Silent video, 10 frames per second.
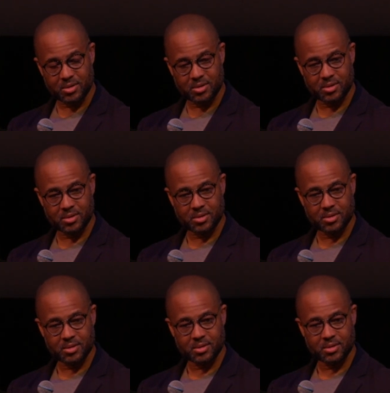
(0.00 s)

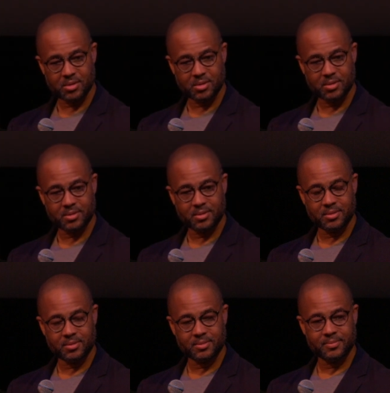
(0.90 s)

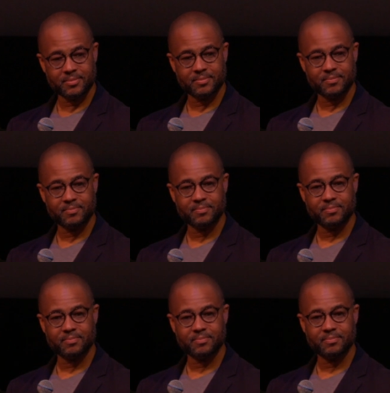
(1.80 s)

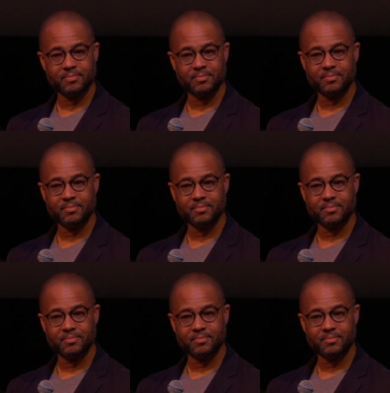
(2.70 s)
Nobody speaks.